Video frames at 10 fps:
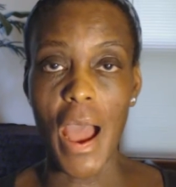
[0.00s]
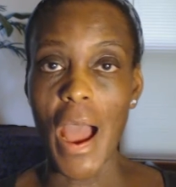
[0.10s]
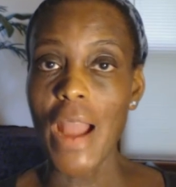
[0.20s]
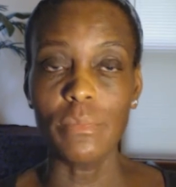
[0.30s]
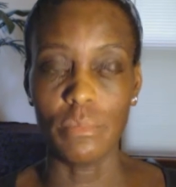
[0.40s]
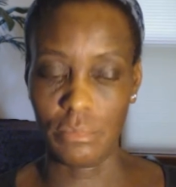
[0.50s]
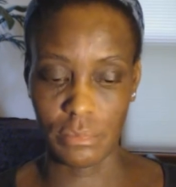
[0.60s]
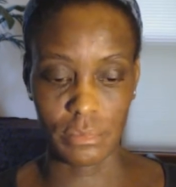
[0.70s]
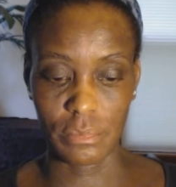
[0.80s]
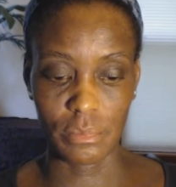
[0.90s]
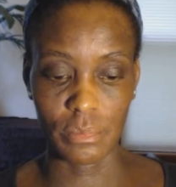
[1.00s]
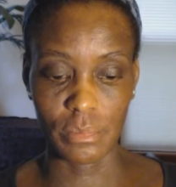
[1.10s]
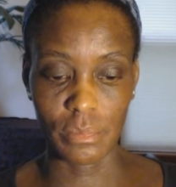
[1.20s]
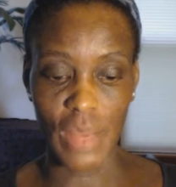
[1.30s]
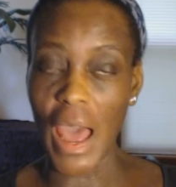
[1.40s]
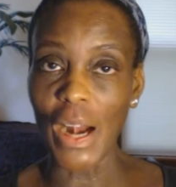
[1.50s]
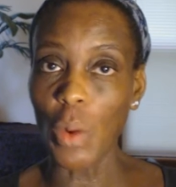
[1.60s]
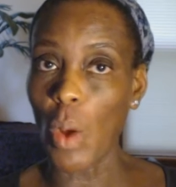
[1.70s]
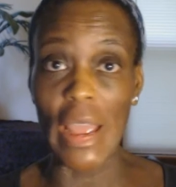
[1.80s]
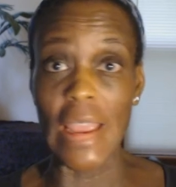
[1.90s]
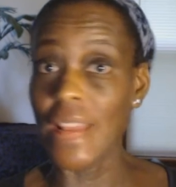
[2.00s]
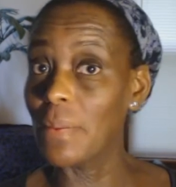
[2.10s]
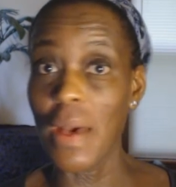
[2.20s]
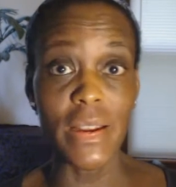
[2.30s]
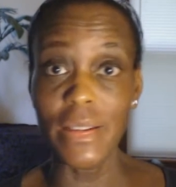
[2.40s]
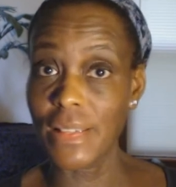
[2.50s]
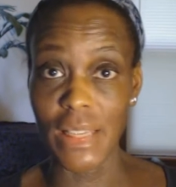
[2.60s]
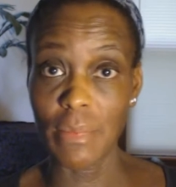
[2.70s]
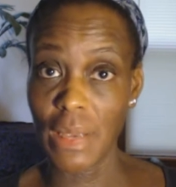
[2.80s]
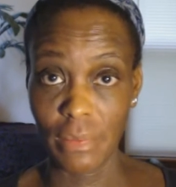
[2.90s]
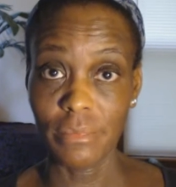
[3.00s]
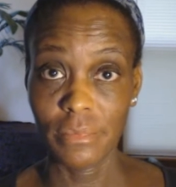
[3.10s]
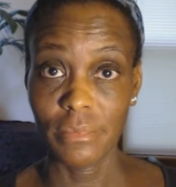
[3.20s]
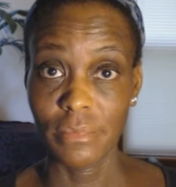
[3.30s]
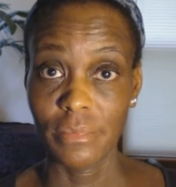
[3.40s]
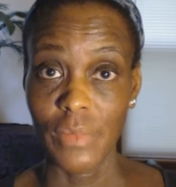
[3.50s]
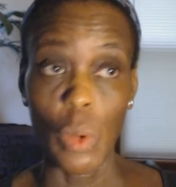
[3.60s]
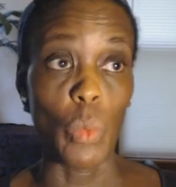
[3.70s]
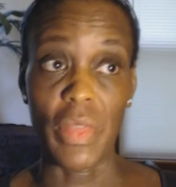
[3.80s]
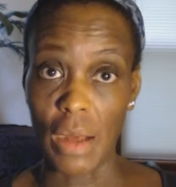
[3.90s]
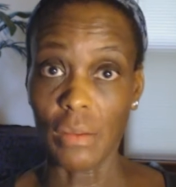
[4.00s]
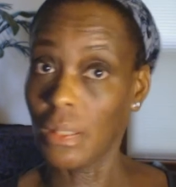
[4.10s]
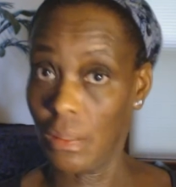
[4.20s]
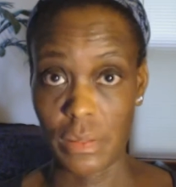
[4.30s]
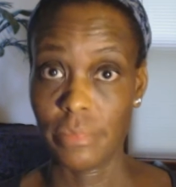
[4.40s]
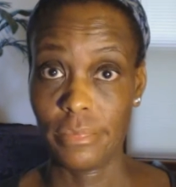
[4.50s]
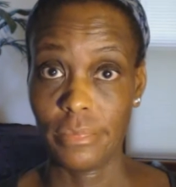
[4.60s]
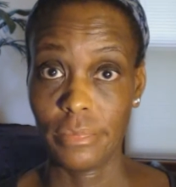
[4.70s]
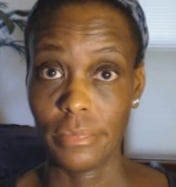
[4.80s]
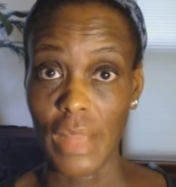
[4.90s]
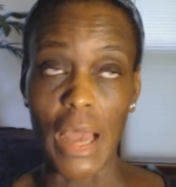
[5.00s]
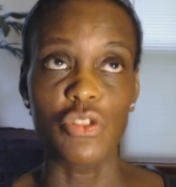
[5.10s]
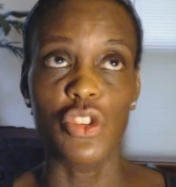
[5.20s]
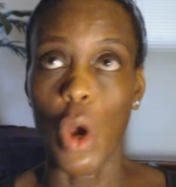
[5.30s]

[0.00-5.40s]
I don't want anybody to see me without clothes. I